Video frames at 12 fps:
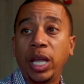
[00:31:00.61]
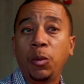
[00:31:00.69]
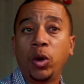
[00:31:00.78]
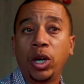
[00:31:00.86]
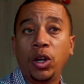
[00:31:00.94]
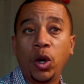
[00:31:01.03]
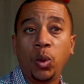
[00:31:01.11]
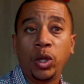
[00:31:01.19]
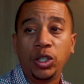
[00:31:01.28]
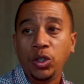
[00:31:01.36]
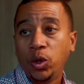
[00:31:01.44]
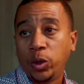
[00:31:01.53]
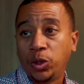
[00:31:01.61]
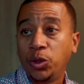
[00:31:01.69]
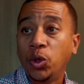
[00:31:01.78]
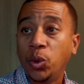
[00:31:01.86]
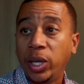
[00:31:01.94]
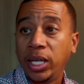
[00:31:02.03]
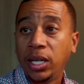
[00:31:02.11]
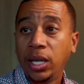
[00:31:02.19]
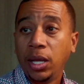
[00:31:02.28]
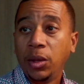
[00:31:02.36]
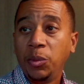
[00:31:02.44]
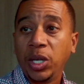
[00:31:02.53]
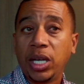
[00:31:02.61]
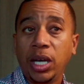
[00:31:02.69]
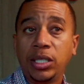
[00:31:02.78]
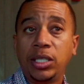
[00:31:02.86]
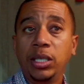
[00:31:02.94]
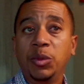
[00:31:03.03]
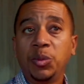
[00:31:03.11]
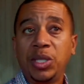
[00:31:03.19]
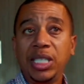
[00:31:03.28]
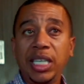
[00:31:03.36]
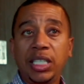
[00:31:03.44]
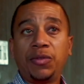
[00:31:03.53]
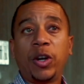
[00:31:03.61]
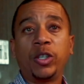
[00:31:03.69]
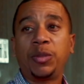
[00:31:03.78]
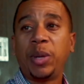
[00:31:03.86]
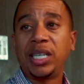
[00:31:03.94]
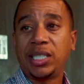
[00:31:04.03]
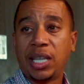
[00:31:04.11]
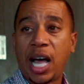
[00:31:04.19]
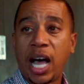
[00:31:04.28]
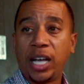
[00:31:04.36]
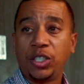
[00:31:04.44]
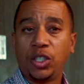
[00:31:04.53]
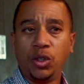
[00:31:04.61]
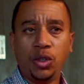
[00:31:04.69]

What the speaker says: they want to know that you know what you're doing, because CMMC is very specialized.